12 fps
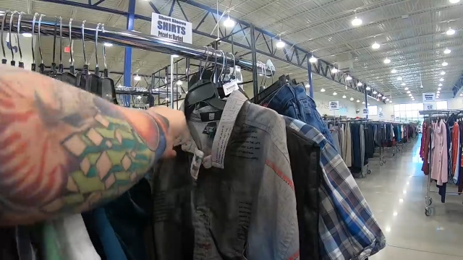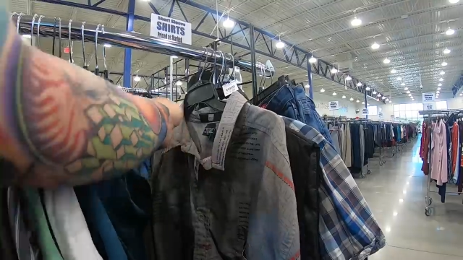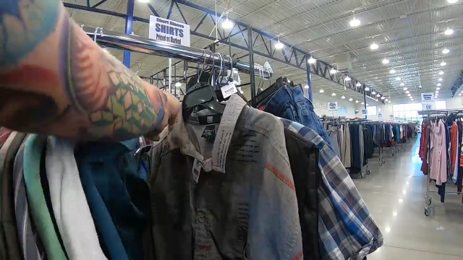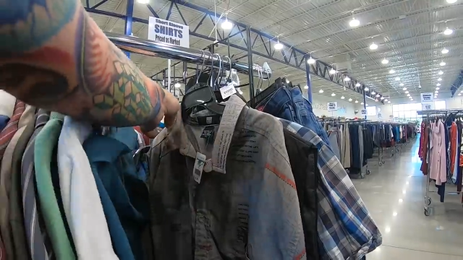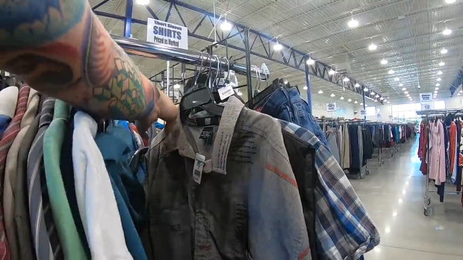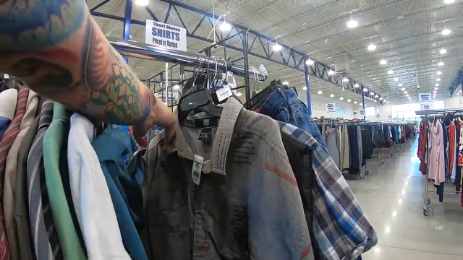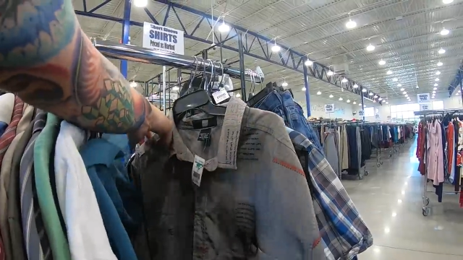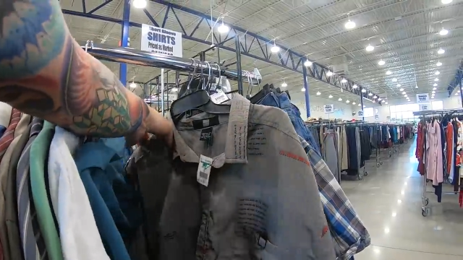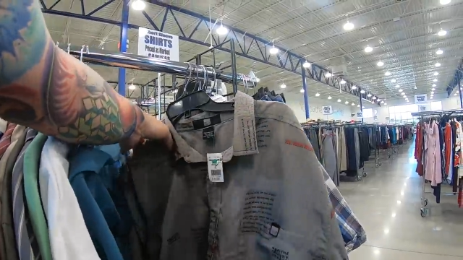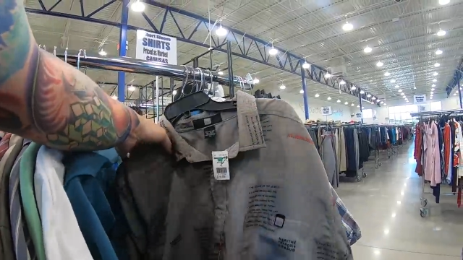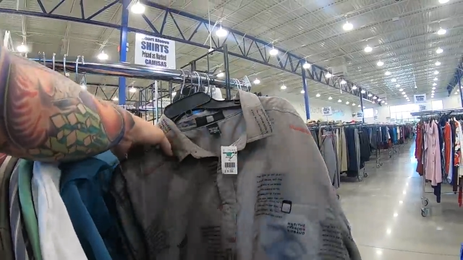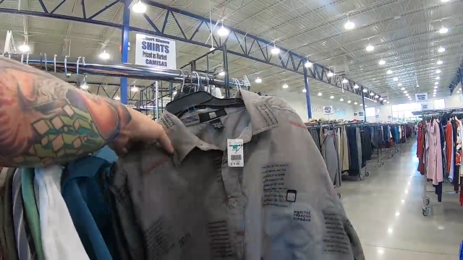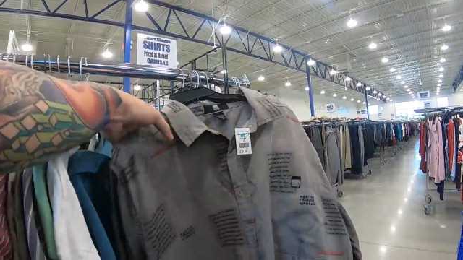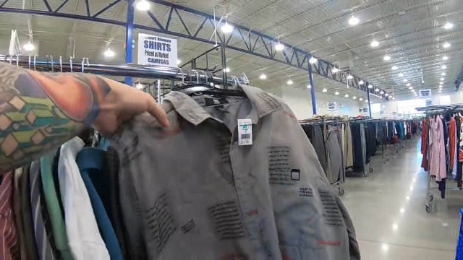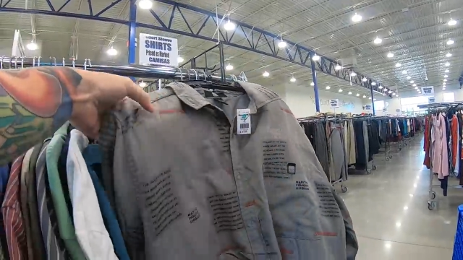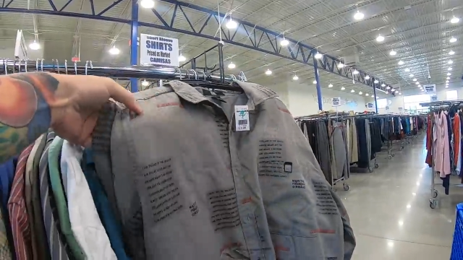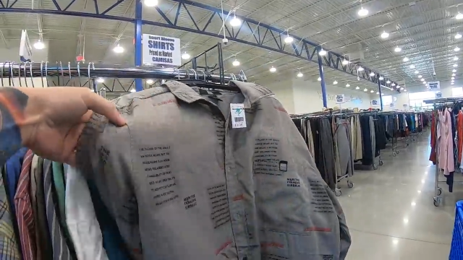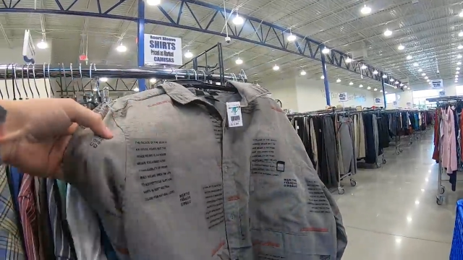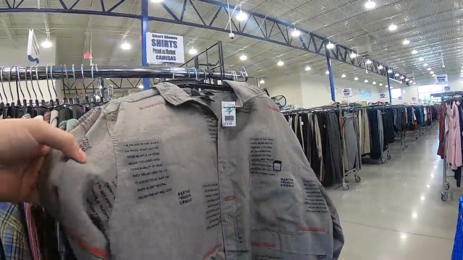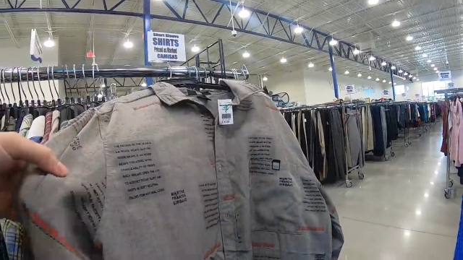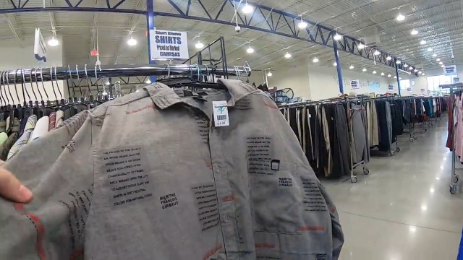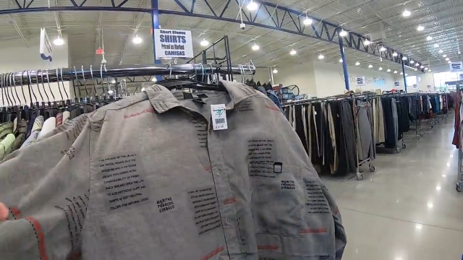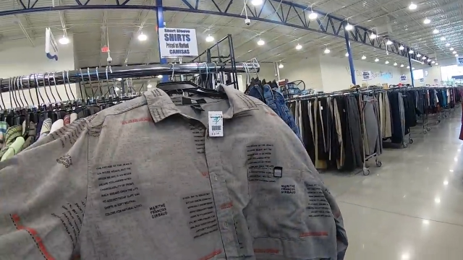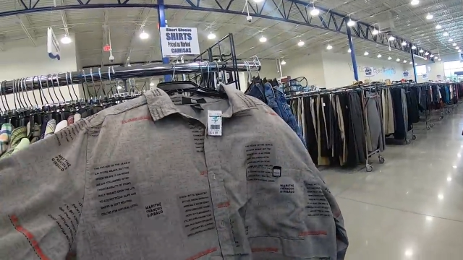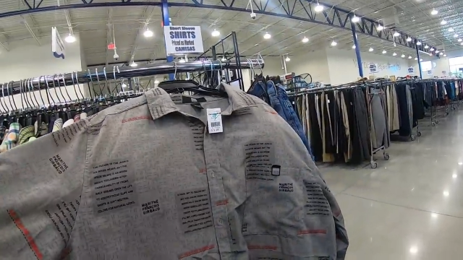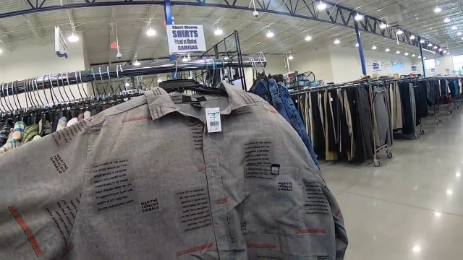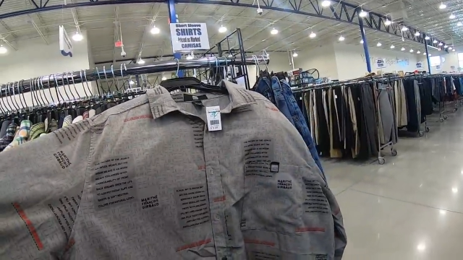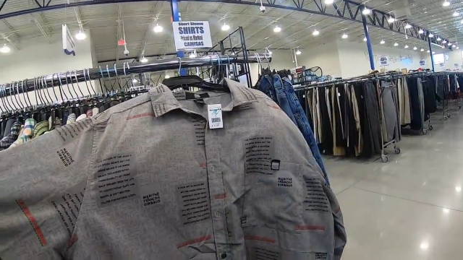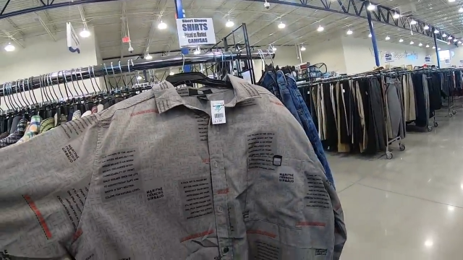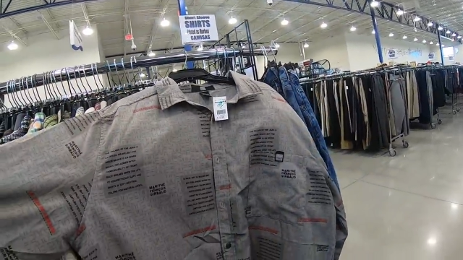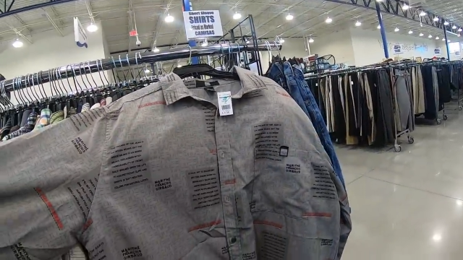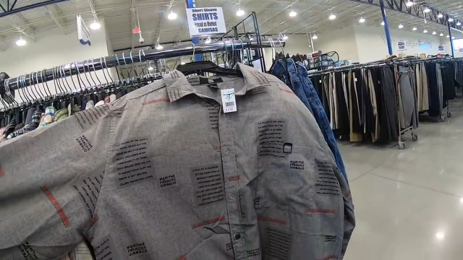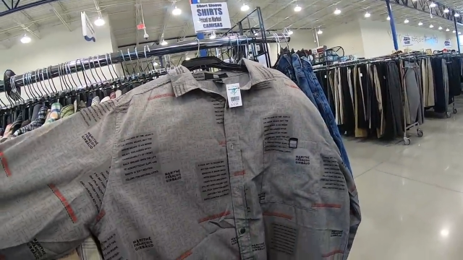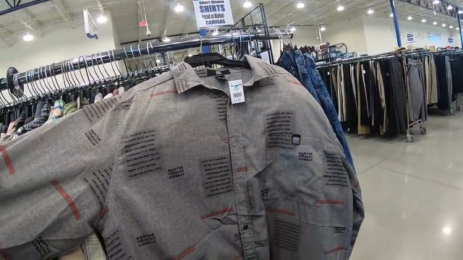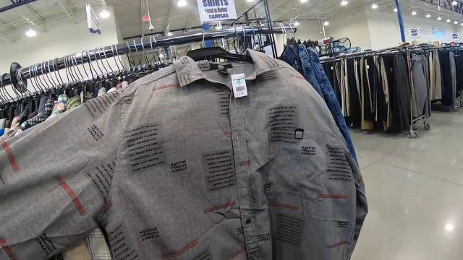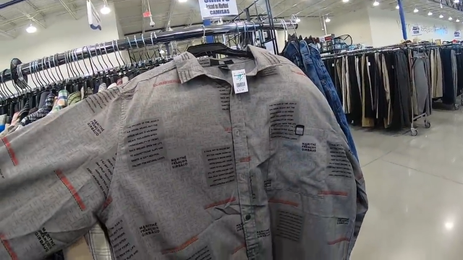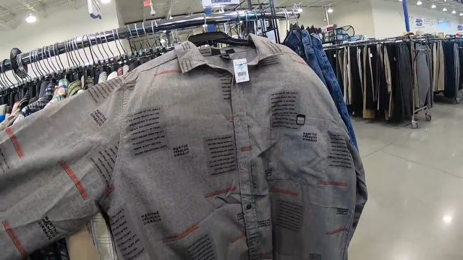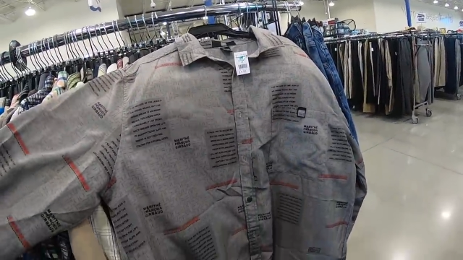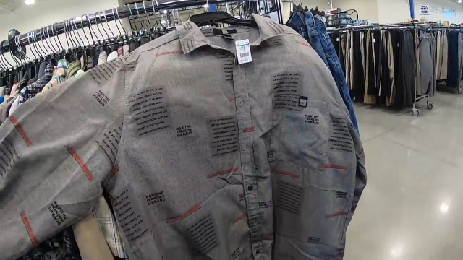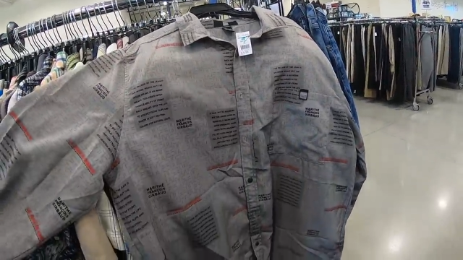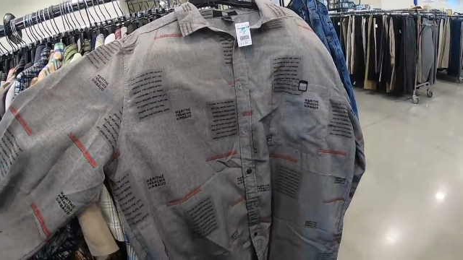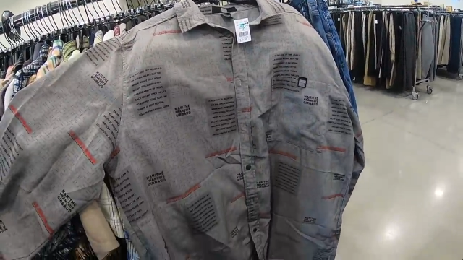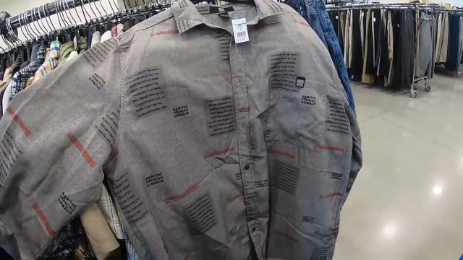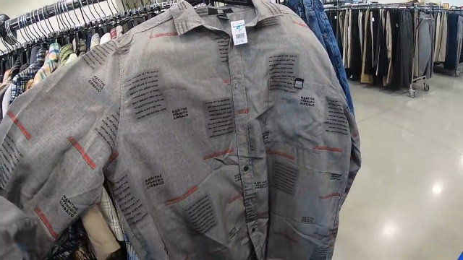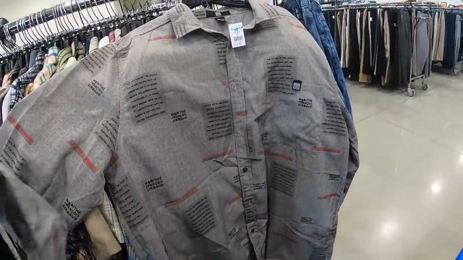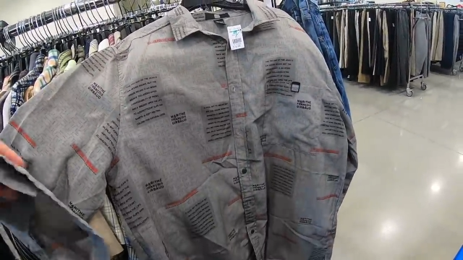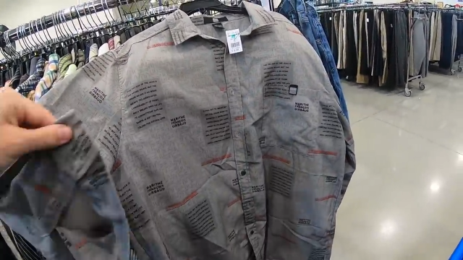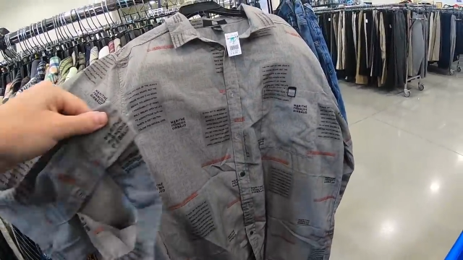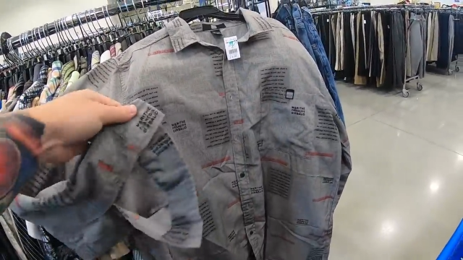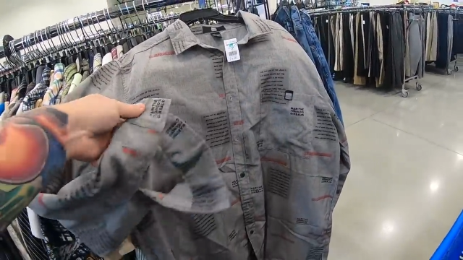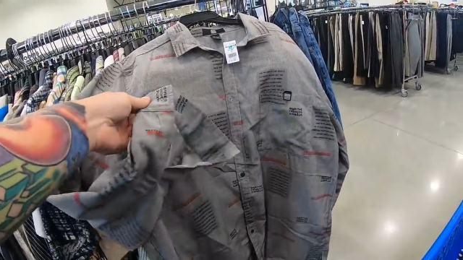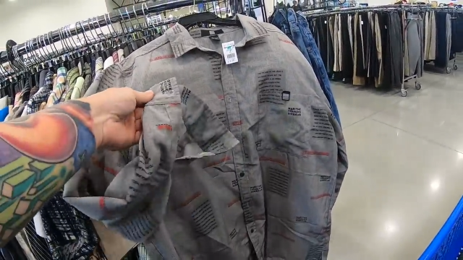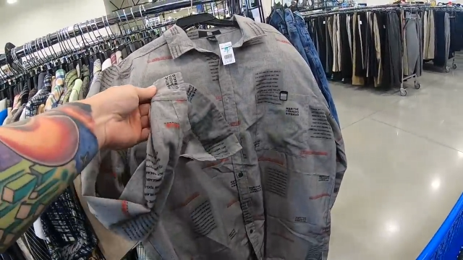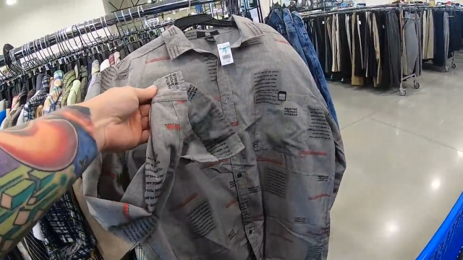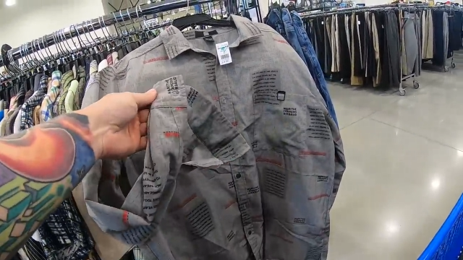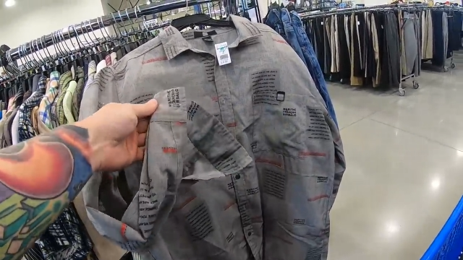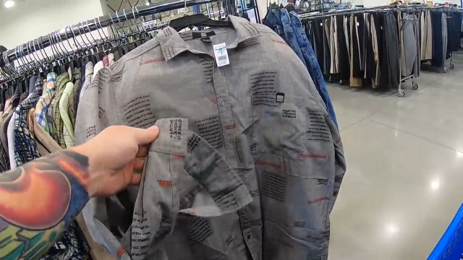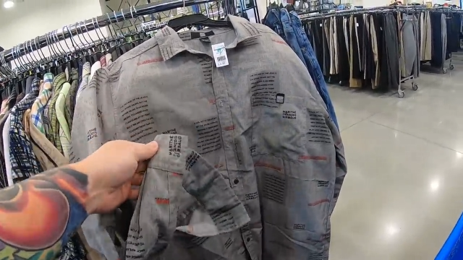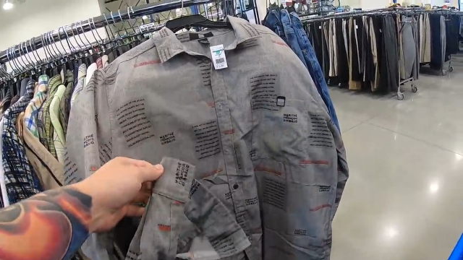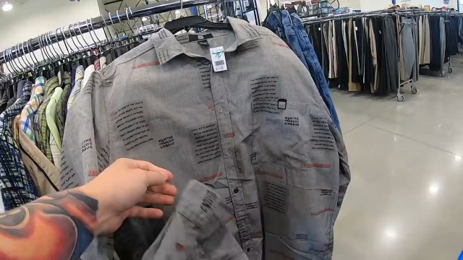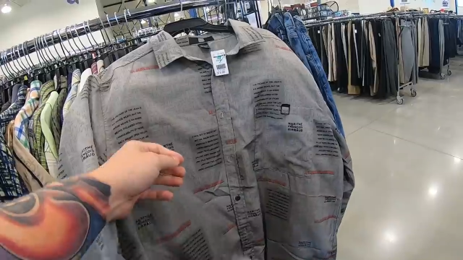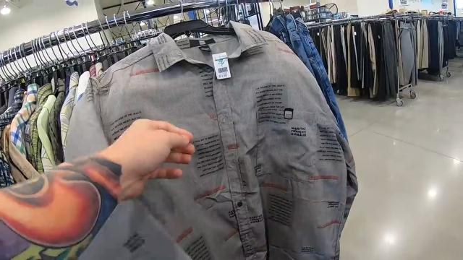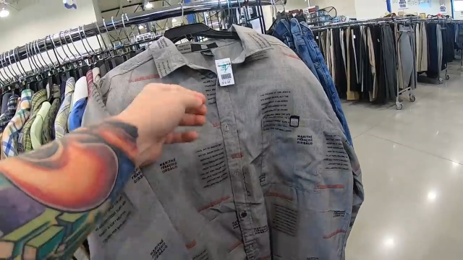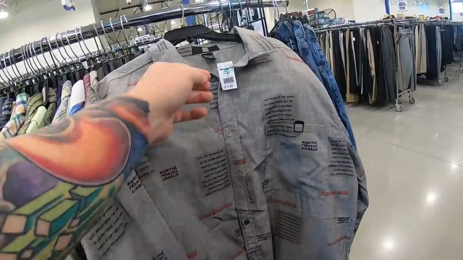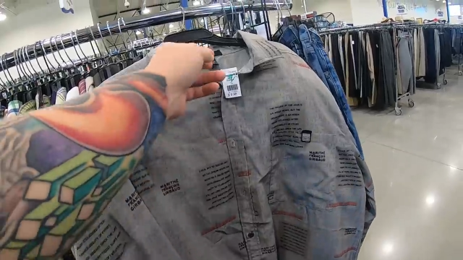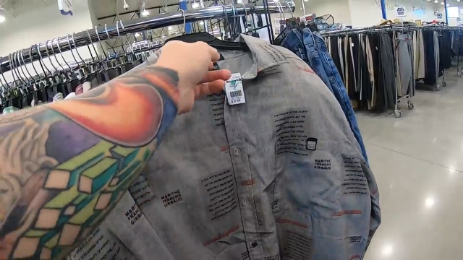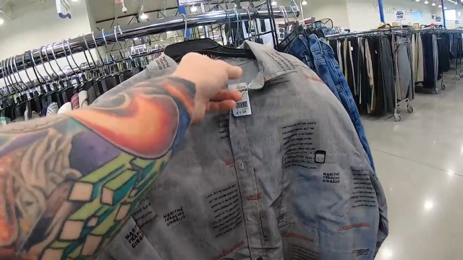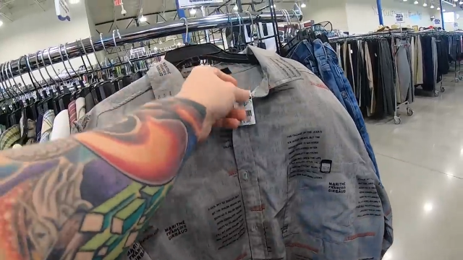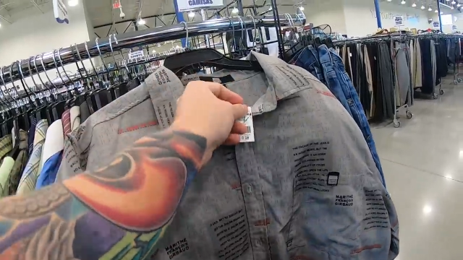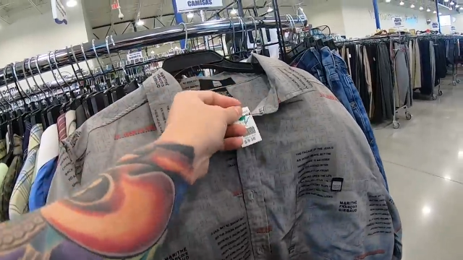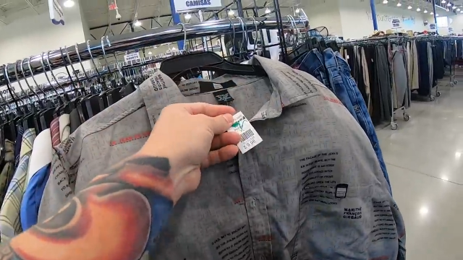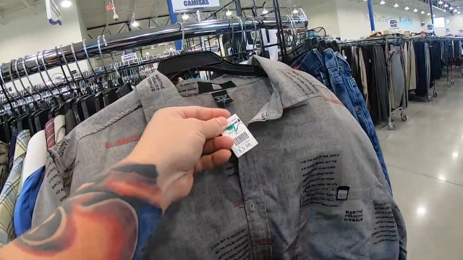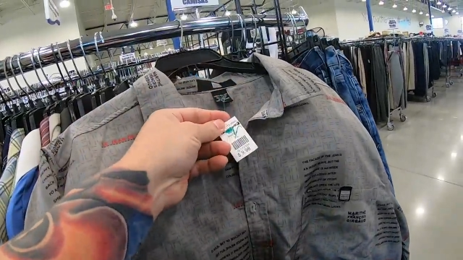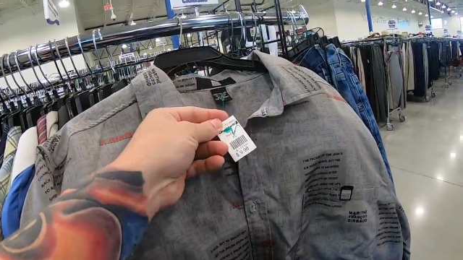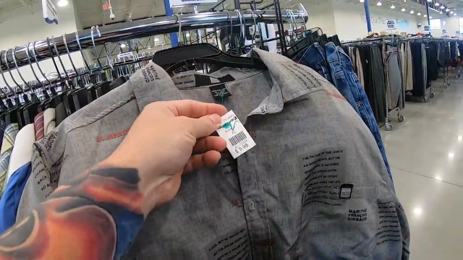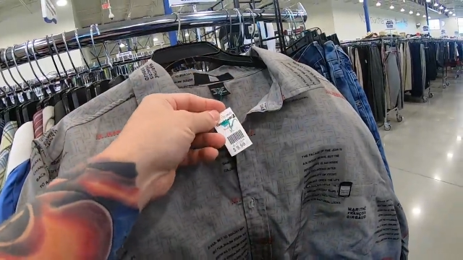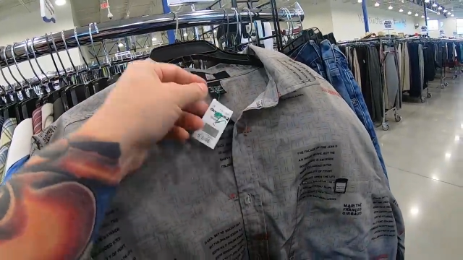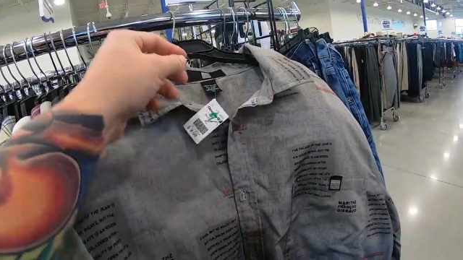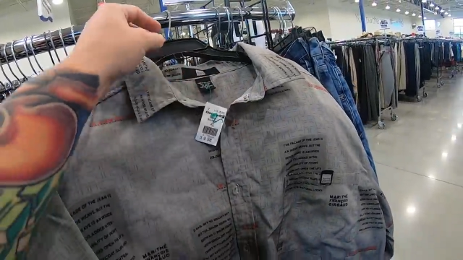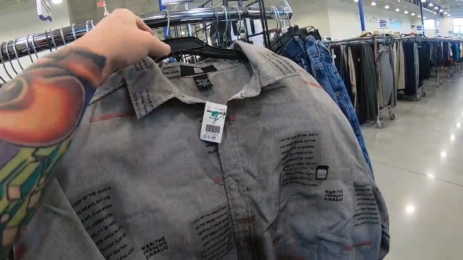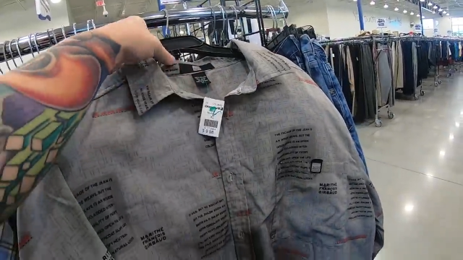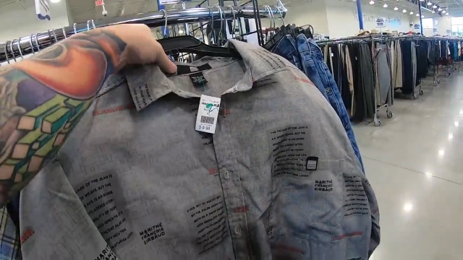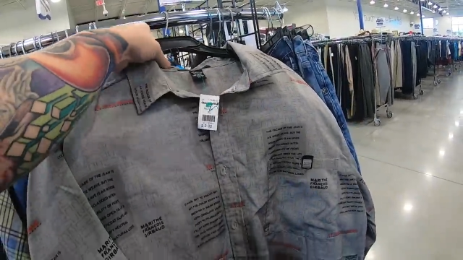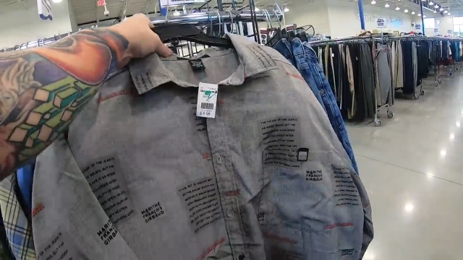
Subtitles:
No face is visible, so there are no lips to read.